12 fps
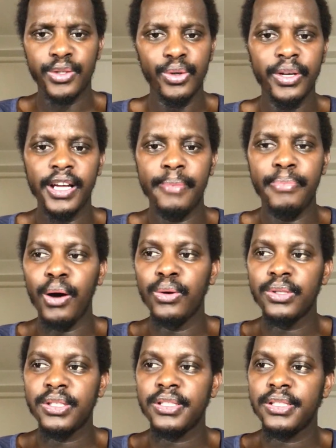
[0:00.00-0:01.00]
talking
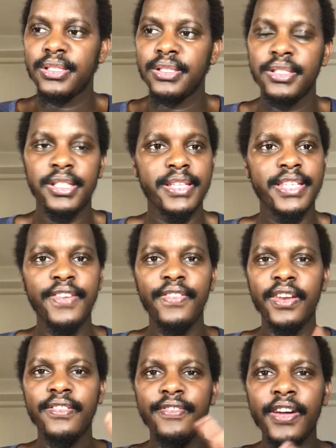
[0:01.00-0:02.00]
about, she has
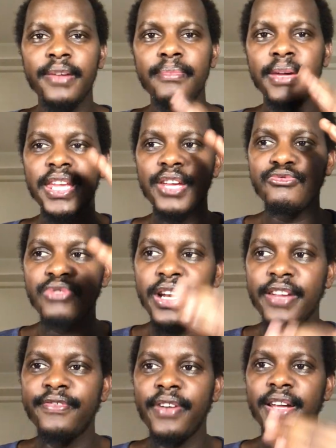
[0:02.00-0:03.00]
given very many
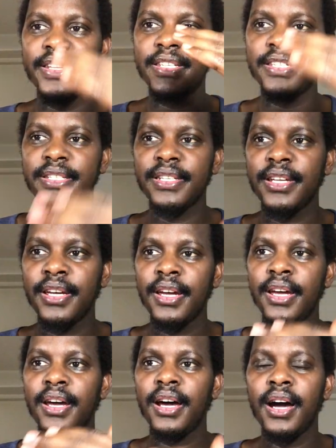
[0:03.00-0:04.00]
relevant
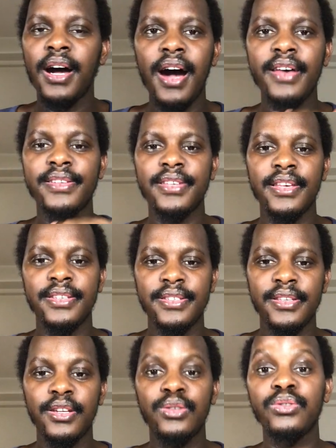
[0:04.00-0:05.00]

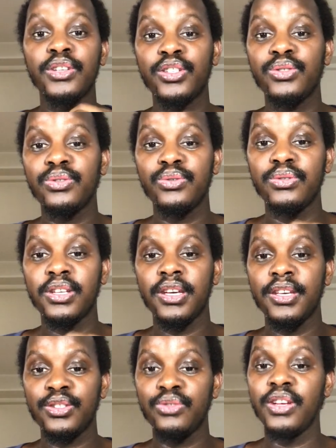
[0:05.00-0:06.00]
answers to
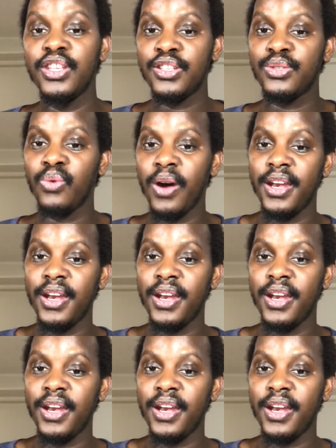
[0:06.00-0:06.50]
the students who